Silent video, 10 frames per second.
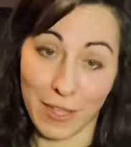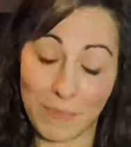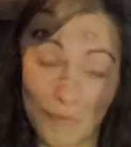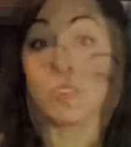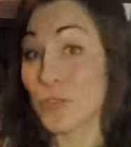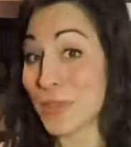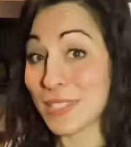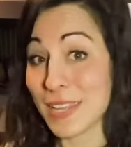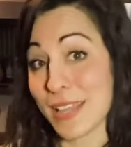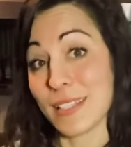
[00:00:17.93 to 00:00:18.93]
The
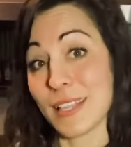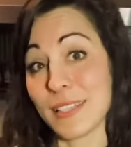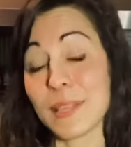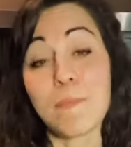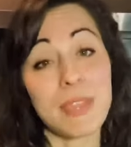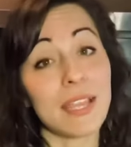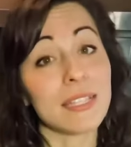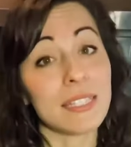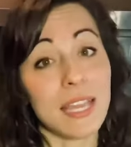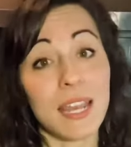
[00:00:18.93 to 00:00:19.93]
USDA says that meat can
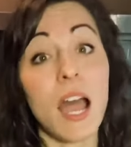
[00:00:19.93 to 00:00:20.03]
sit